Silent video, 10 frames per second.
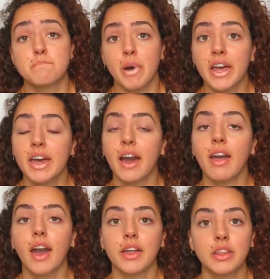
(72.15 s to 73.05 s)
but I
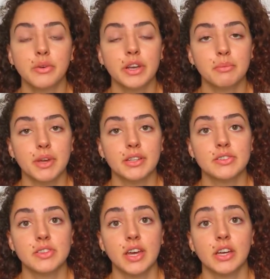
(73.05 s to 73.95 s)
highly
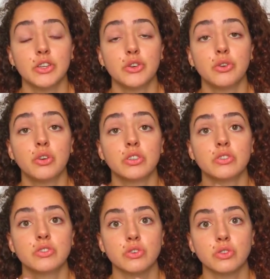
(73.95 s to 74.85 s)
recommend that you
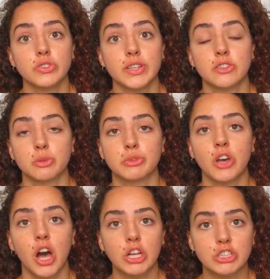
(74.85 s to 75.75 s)
consult a
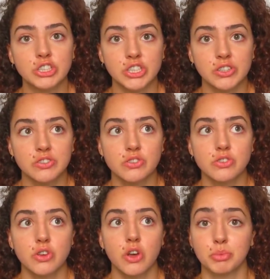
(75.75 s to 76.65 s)

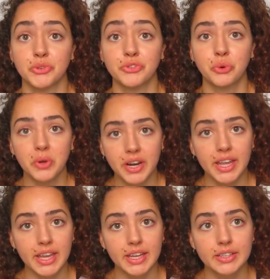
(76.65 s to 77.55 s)
dermatologist
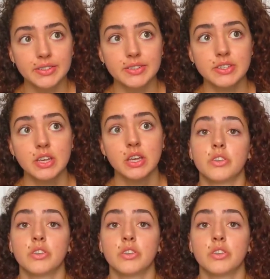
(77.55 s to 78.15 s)
beforehand.